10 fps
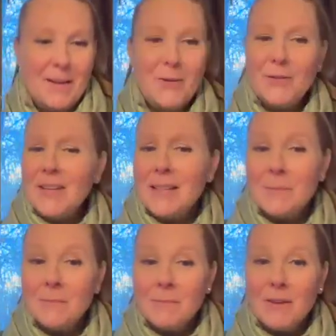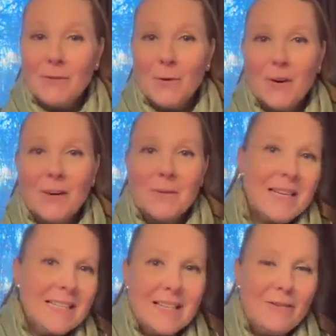You've seen them before when
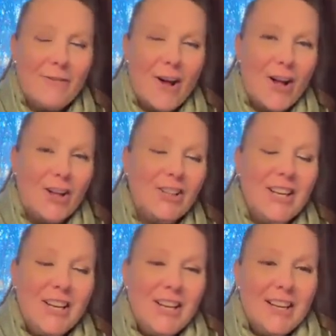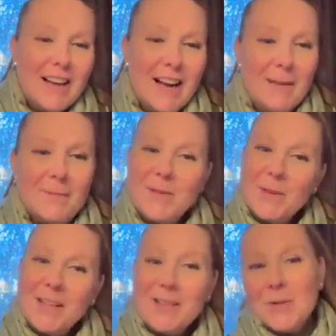I did a fall. So
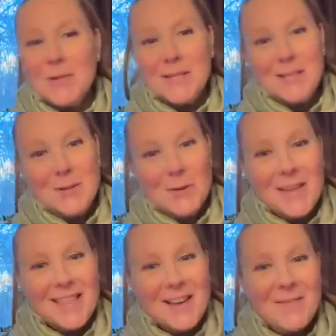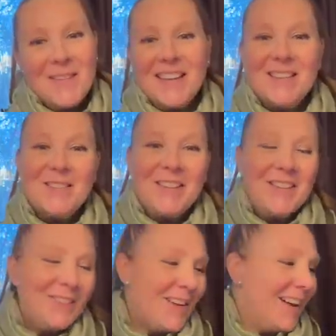let's just enjoy them and enjoy
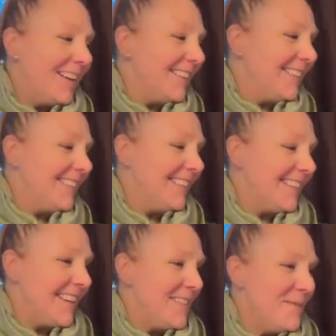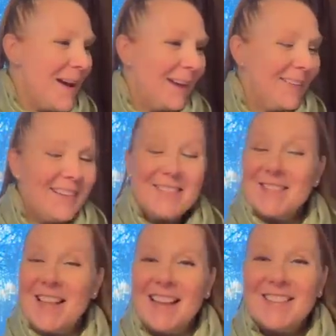the fall in the background. So
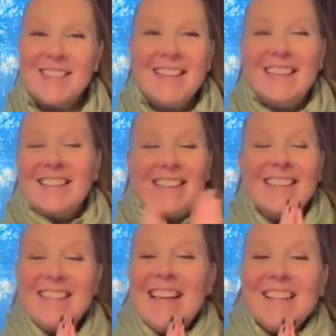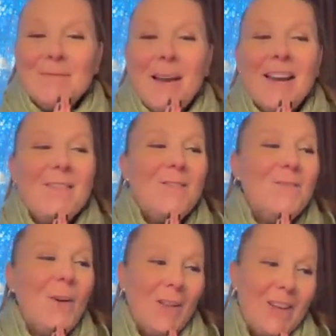that's my
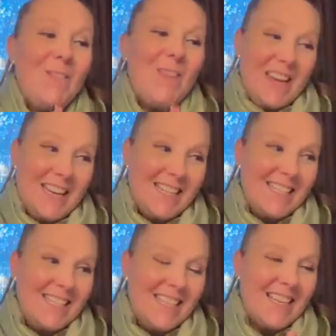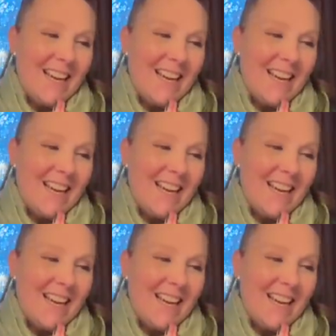fully finished.